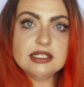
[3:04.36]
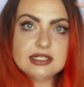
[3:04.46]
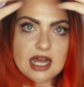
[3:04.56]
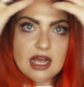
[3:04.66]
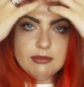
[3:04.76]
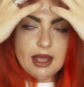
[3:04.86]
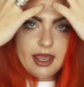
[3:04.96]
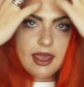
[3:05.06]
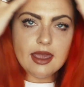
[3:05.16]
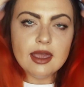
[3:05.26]
style my
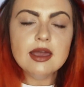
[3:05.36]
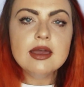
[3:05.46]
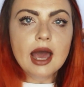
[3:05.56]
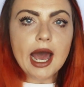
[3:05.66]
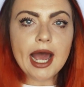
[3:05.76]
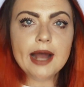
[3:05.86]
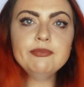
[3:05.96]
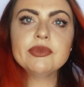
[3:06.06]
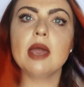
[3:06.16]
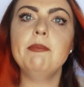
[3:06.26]
hair.
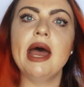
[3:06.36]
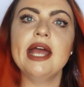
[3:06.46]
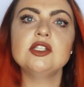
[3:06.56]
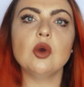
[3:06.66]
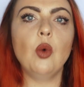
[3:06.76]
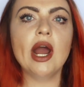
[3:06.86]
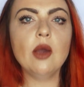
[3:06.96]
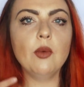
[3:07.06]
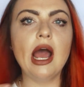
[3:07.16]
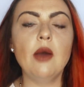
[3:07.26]
But what
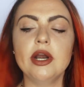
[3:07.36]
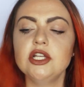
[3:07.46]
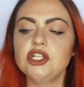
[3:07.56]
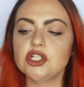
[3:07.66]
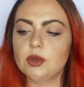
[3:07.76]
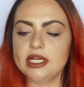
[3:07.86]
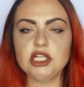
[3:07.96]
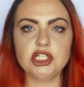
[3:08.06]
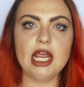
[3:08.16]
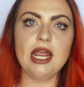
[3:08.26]
I wanted to just
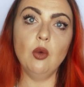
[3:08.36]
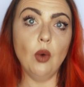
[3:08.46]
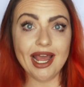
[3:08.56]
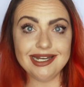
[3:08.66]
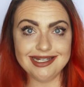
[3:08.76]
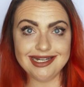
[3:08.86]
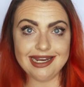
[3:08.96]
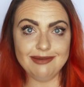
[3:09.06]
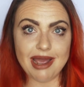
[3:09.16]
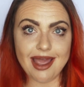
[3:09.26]
quickly share what I did
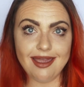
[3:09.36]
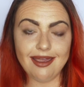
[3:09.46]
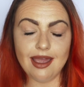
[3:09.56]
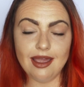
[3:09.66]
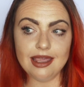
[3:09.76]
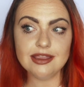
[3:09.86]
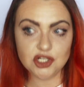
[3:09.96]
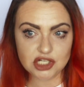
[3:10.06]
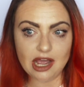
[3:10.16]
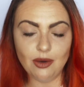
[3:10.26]
in the
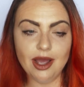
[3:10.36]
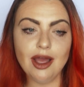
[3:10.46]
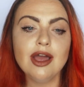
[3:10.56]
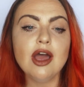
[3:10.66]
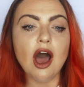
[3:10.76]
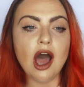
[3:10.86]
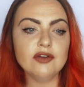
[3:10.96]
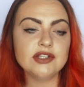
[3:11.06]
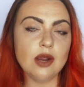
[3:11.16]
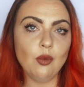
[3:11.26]
shower
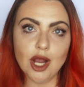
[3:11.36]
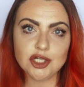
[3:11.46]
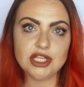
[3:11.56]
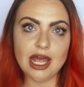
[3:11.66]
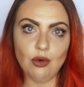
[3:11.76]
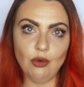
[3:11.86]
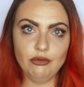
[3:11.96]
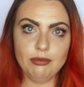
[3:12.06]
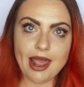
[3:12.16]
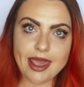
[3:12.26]
after I washed that
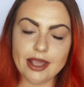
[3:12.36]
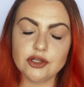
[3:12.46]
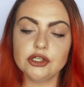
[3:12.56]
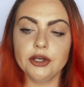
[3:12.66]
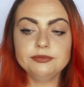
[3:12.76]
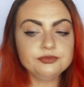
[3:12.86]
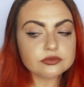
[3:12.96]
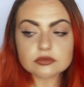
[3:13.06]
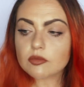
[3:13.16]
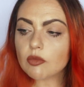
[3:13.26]
off my hair. So
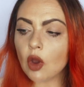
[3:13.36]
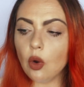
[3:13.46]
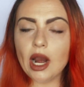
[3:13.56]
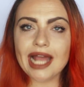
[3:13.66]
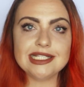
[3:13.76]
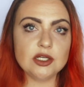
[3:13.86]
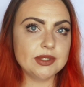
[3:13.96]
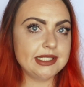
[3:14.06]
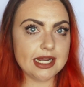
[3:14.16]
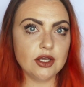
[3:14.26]
all I did
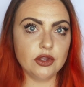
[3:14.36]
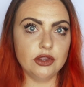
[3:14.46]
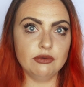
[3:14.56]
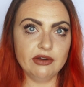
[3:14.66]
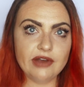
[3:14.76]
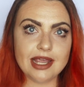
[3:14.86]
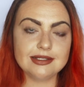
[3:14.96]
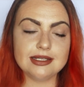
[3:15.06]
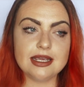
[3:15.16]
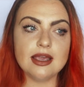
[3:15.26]
was take the
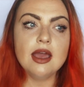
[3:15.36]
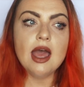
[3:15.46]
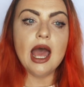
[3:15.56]
Reflesi,